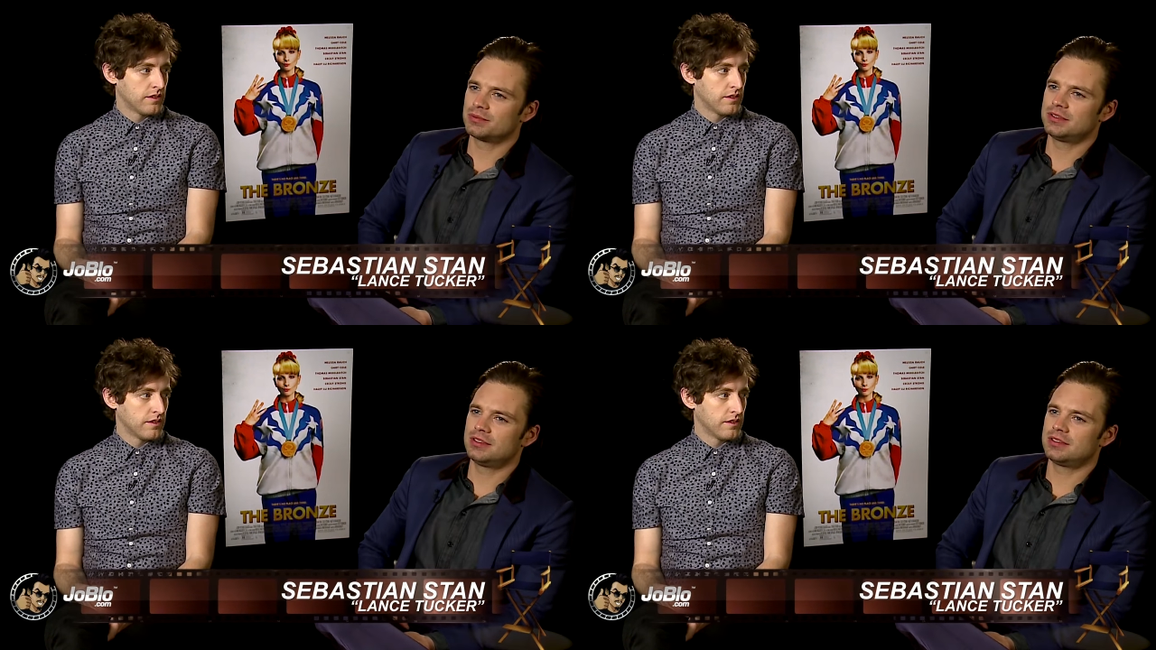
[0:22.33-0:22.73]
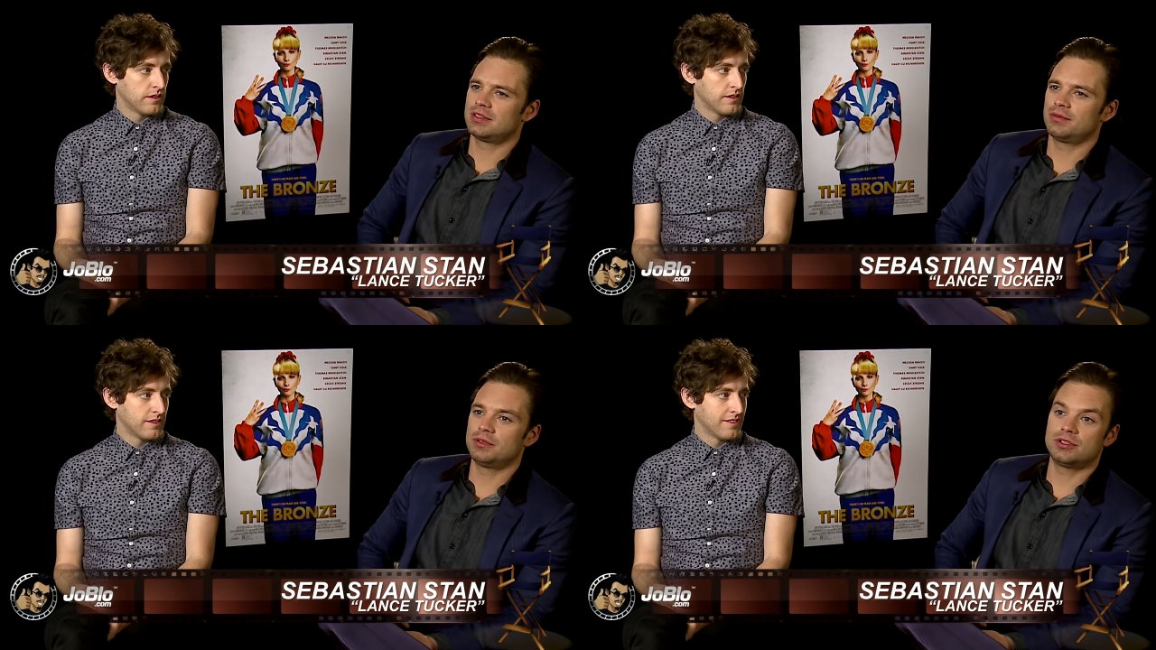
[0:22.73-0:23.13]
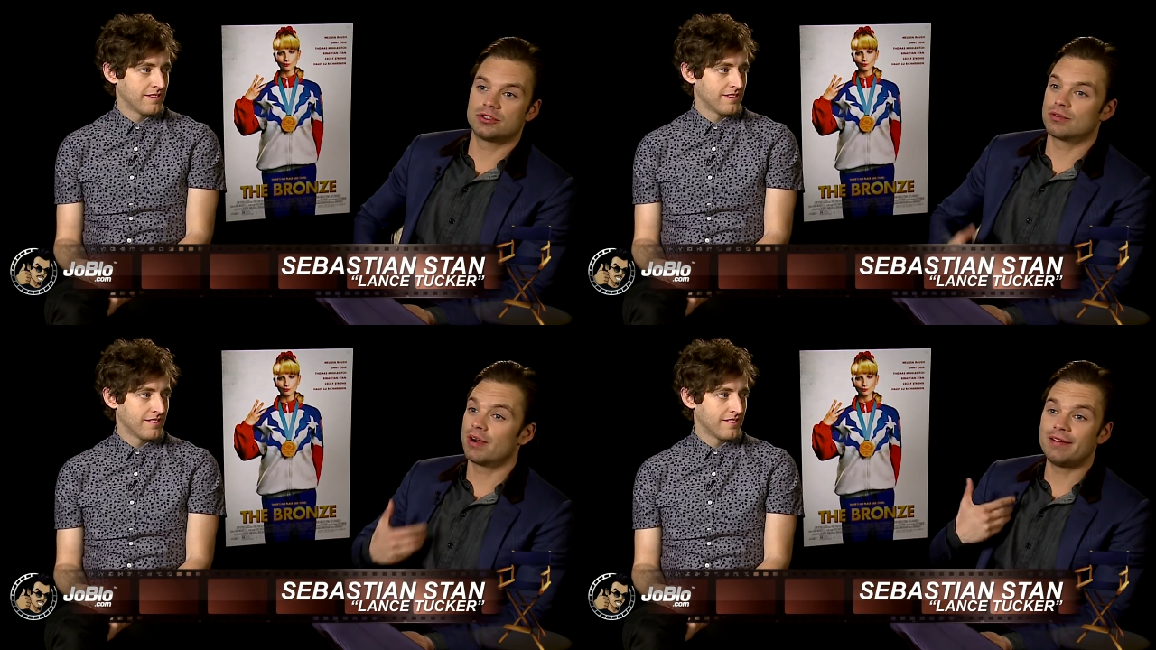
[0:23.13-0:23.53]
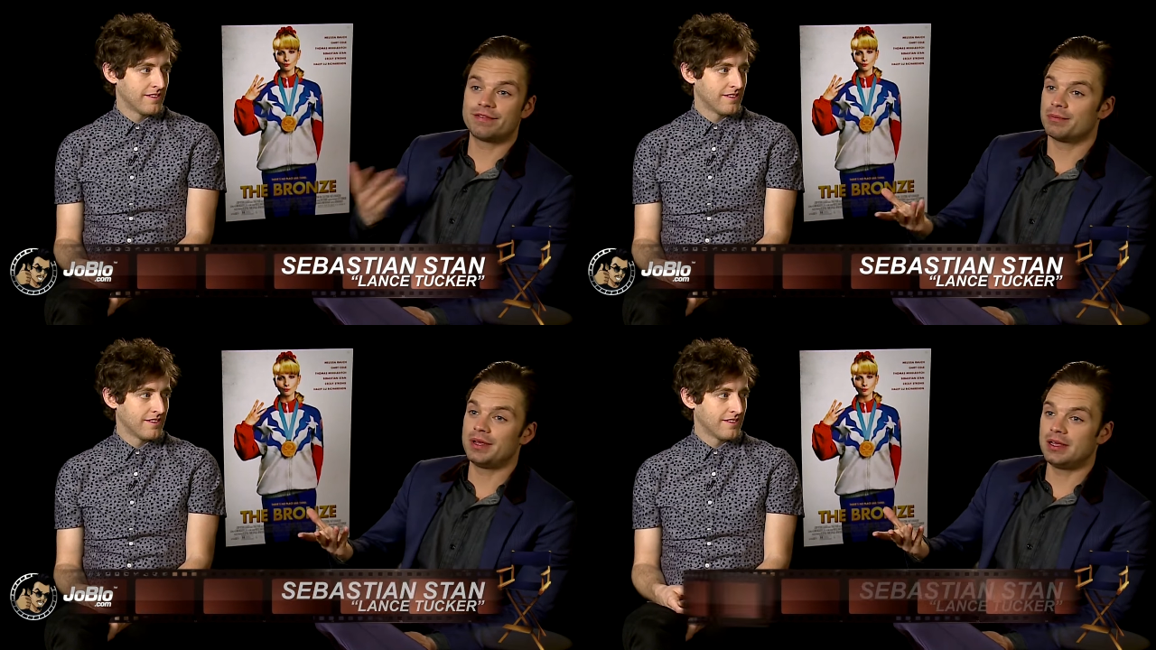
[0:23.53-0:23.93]
Speaker 1: which is which is great
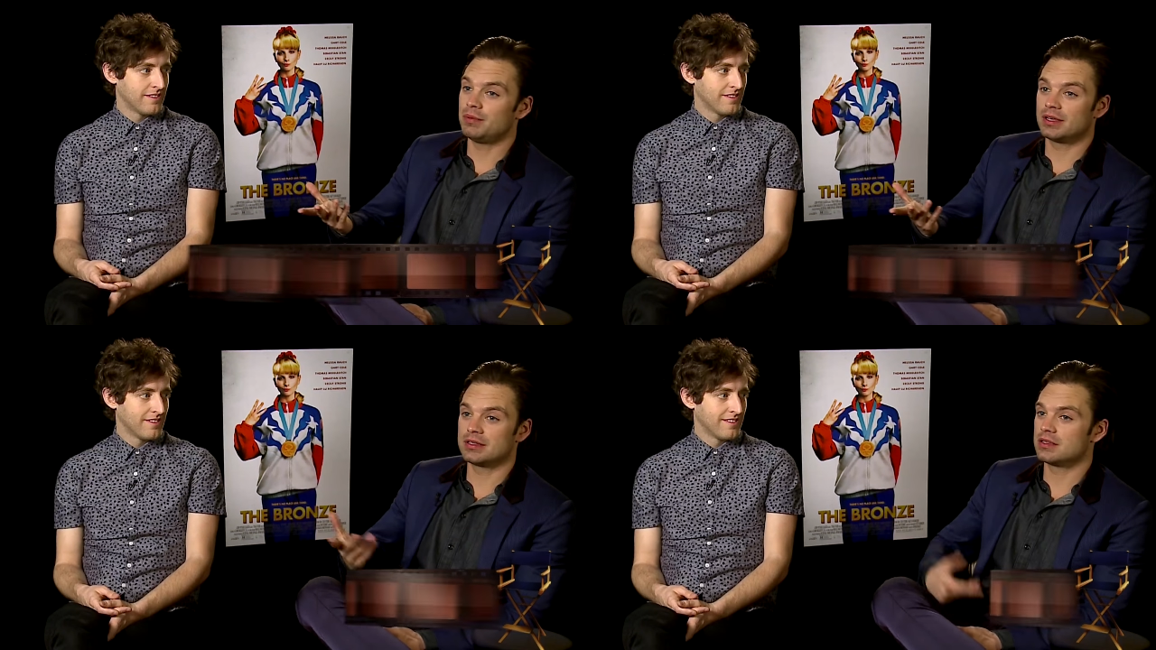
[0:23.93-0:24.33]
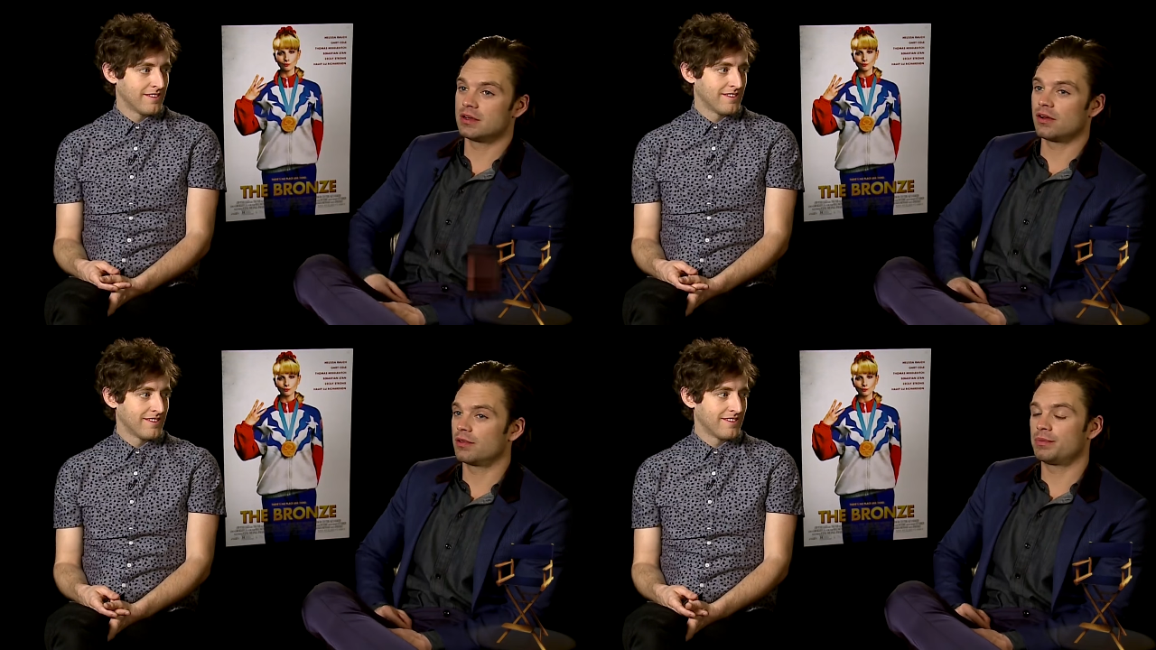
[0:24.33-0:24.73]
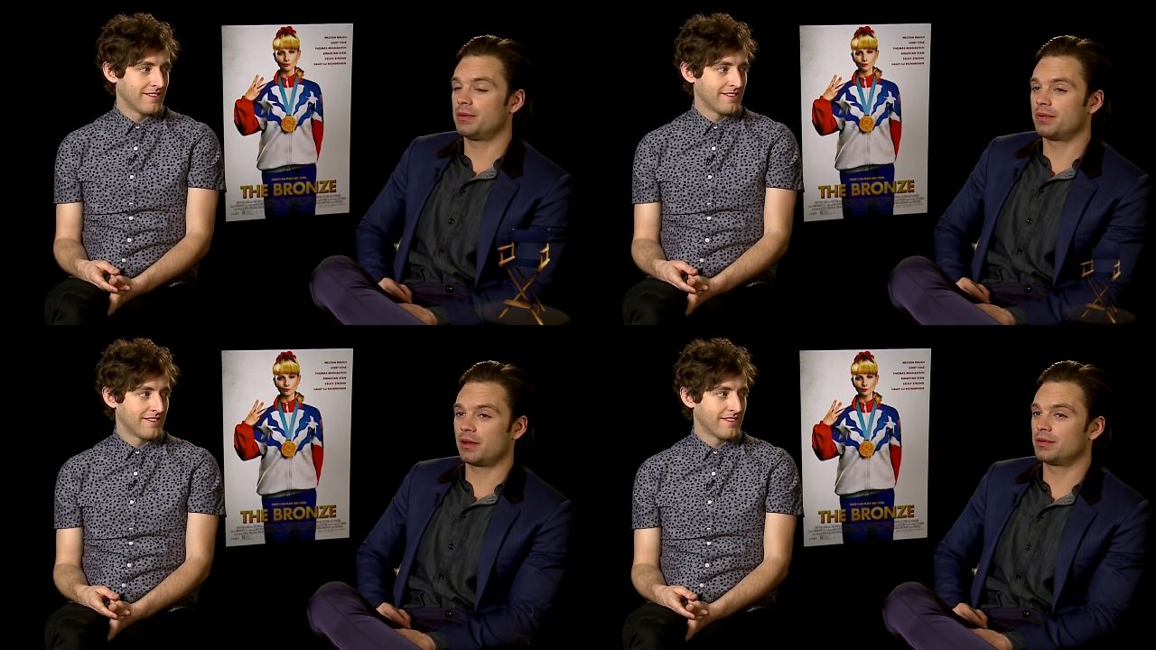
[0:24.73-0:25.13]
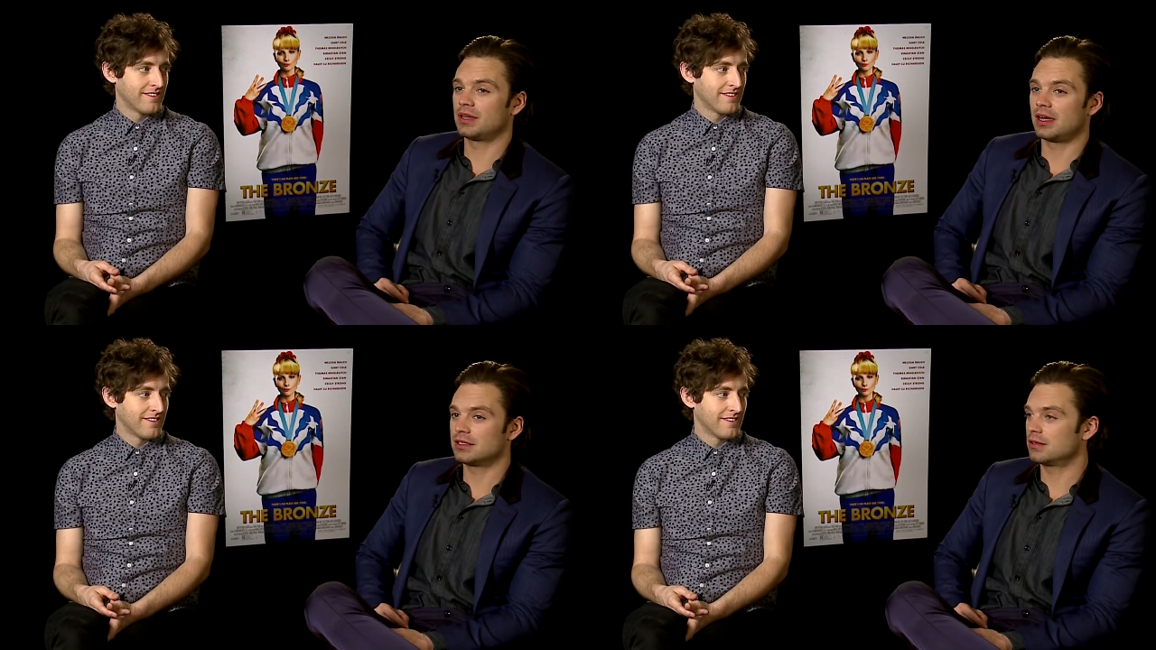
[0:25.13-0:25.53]
for me because then all the people I went
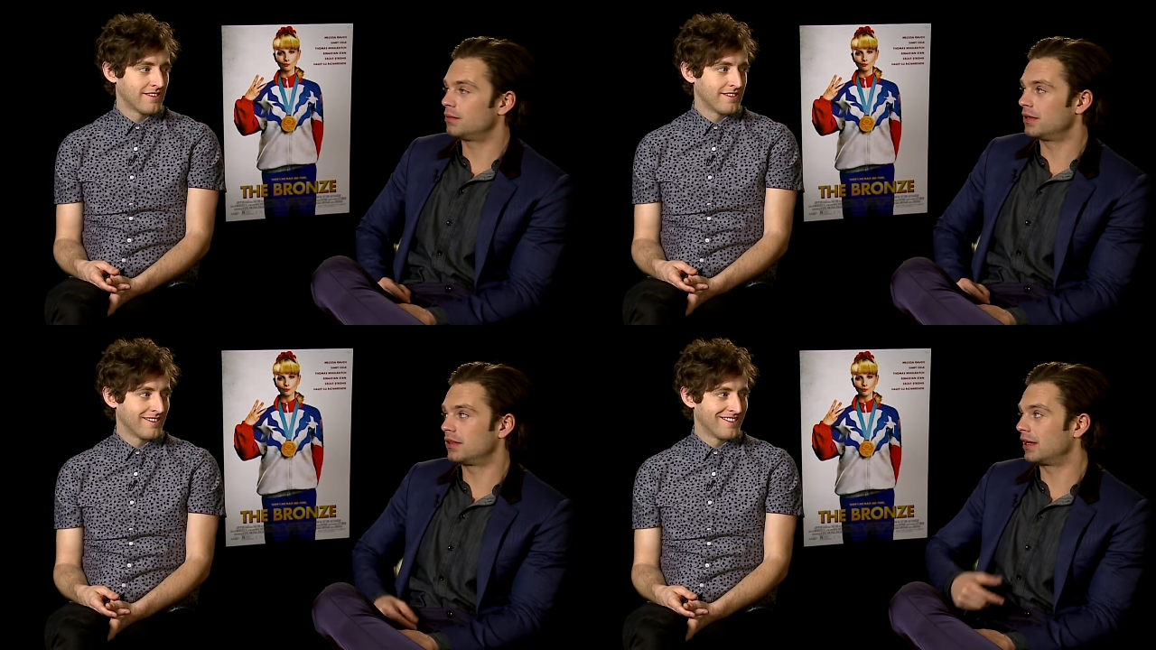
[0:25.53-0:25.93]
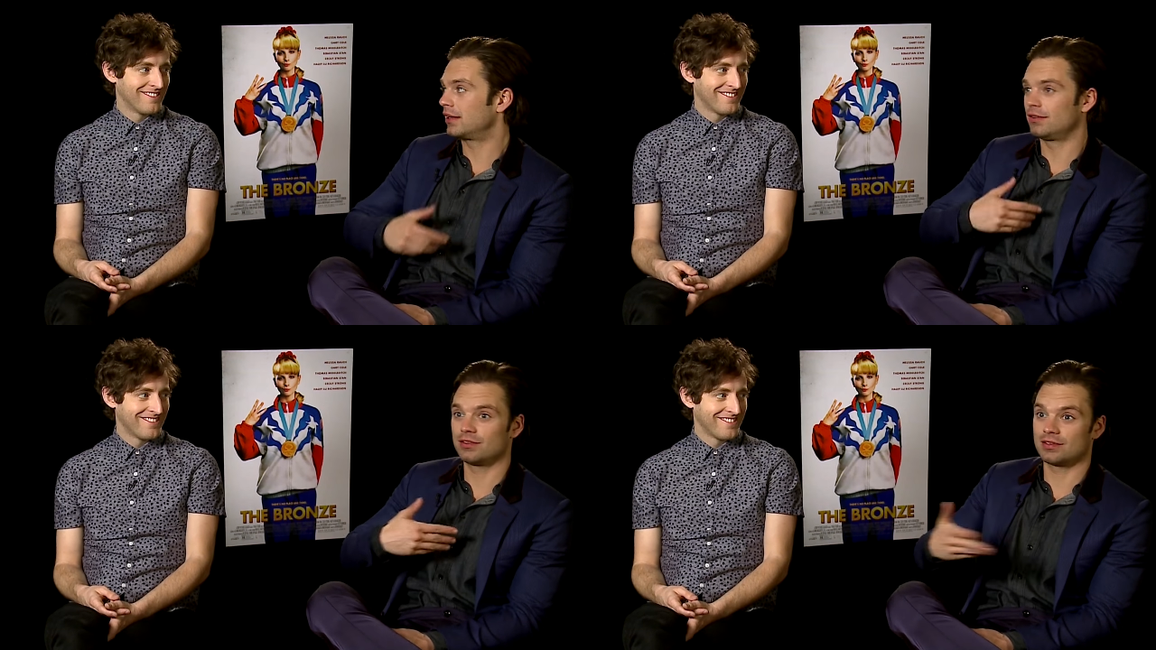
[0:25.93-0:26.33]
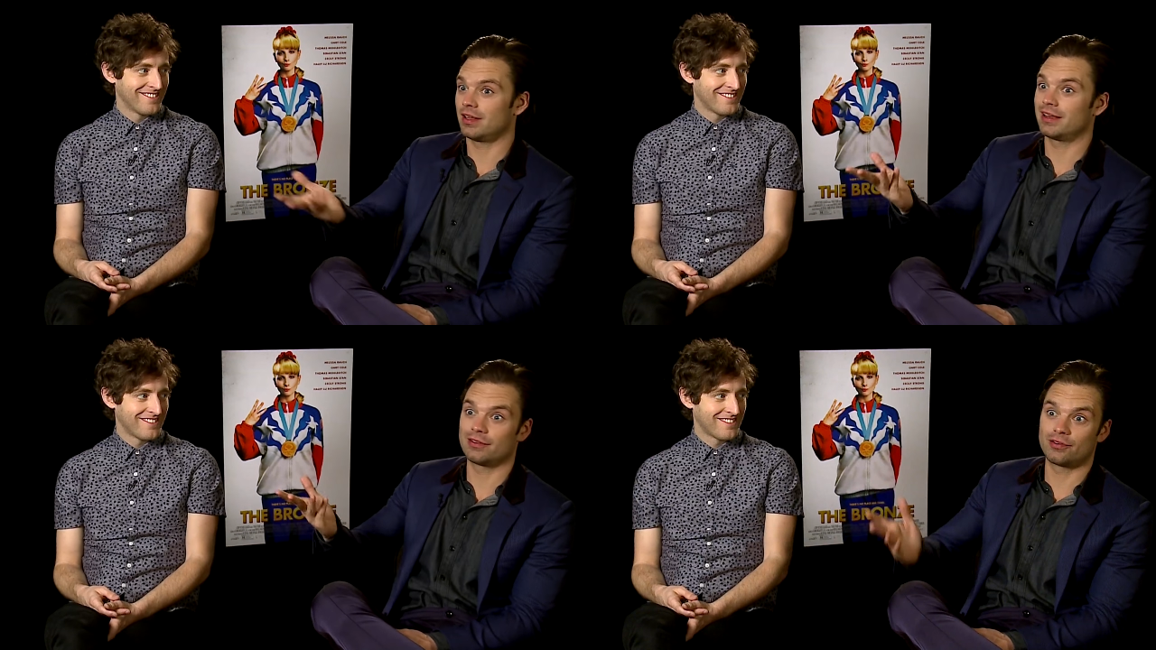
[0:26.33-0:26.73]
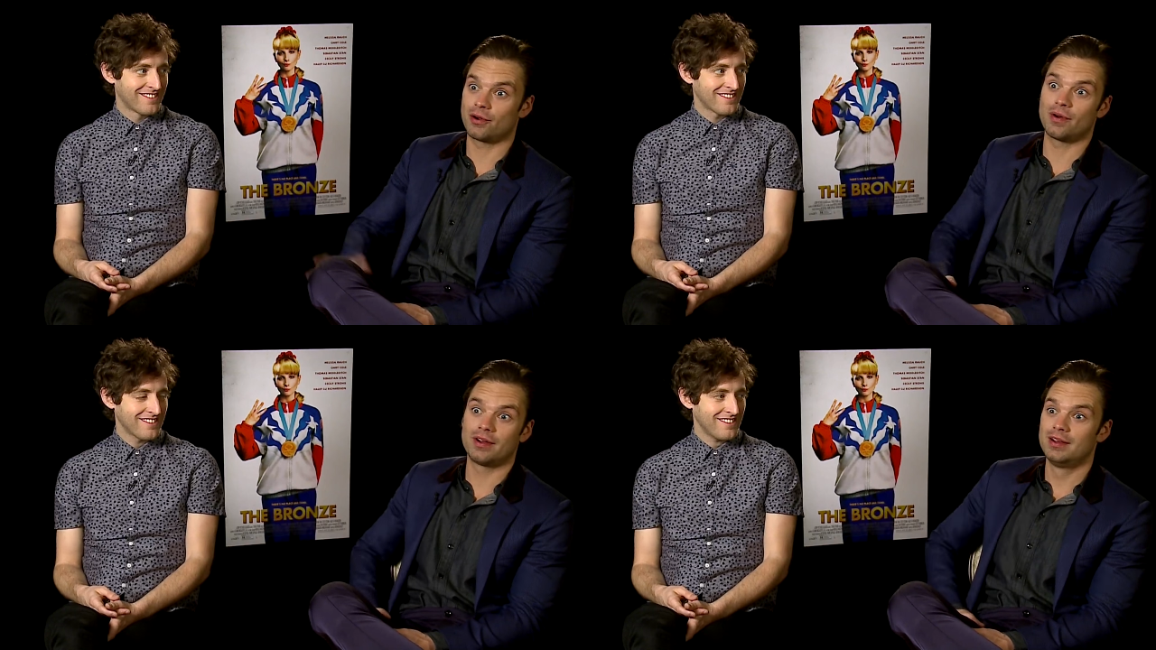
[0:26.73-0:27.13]
to high school with I can just like
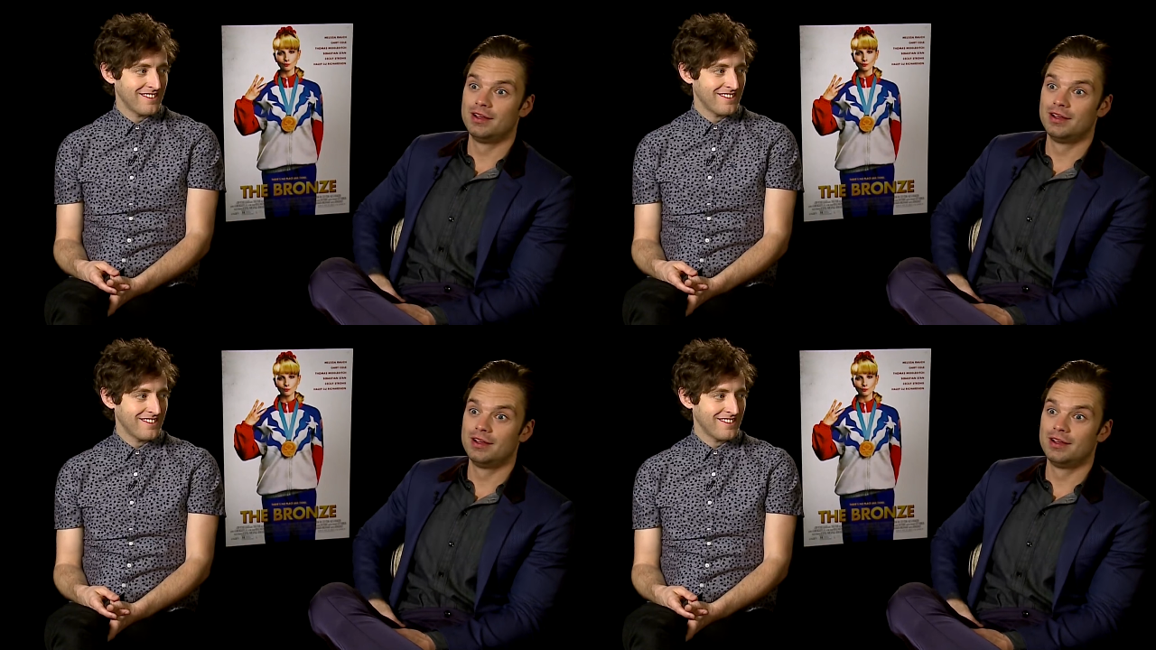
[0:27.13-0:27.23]
throw